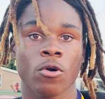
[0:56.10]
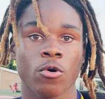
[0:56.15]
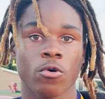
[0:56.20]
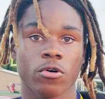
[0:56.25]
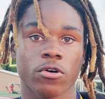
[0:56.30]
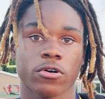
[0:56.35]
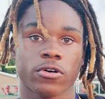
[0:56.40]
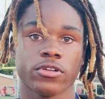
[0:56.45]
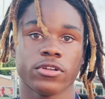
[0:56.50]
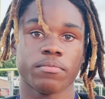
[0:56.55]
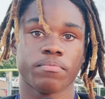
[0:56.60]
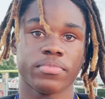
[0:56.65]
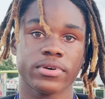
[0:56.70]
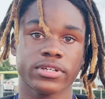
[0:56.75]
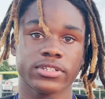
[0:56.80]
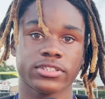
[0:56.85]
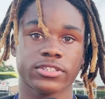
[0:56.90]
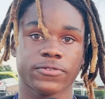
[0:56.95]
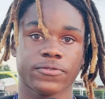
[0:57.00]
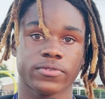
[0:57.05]
Well, the
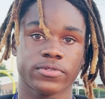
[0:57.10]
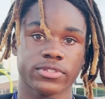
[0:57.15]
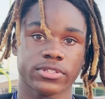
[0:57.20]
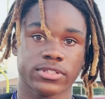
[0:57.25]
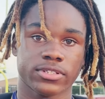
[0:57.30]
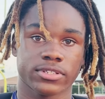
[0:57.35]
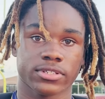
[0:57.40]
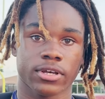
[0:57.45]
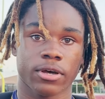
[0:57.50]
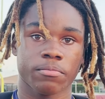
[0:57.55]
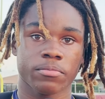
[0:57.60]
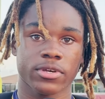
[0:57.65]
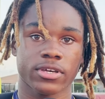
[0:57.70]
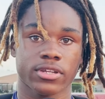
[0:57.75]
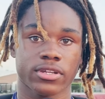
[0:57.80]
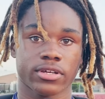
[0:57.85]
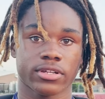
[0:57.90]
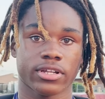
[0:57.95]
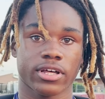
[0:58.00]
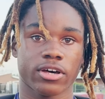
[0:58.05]
biggest difference is I'm
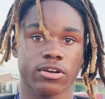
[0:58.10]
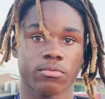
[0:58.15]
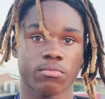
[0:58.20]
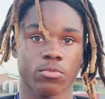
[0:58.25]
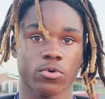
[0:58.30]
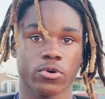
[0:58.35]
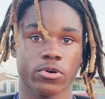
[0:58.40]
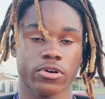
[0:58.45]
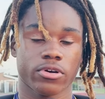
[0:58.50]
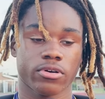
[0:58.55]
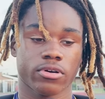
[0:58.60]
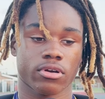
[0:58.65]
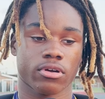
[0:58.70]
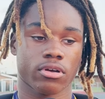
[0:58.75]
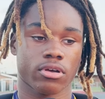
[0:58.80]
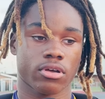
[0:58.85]
getting a lot of more